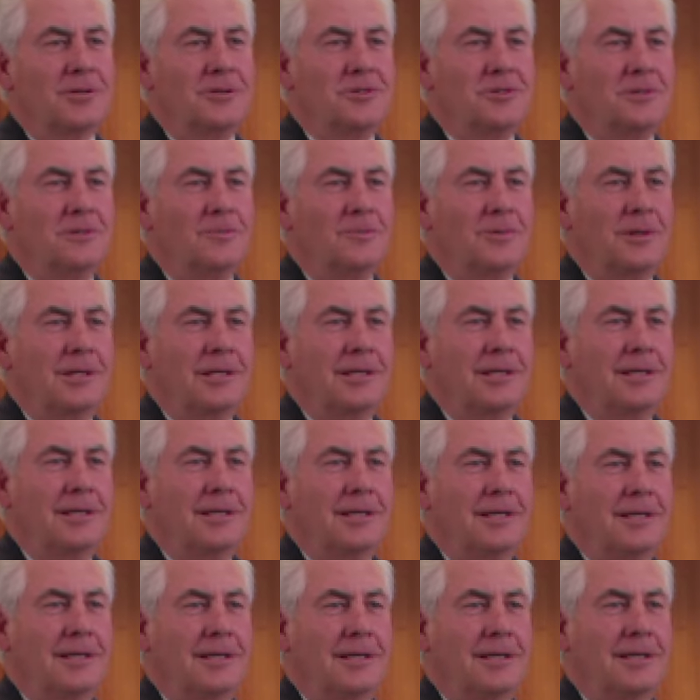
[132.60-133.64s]
with those
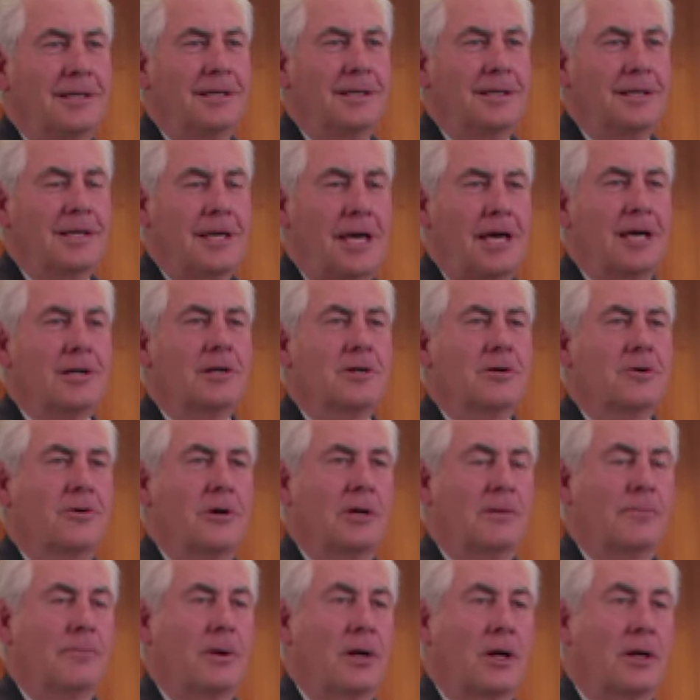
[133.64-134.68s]
values in
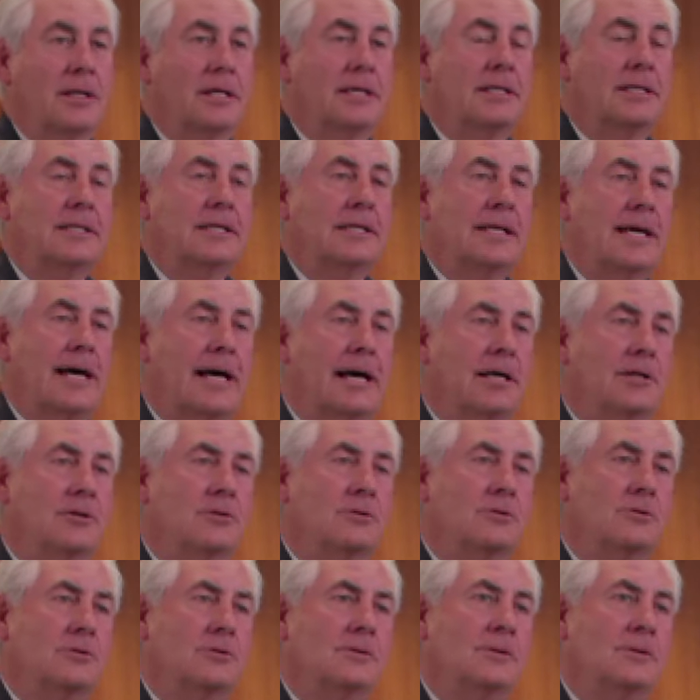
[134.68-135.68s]
accordance with what our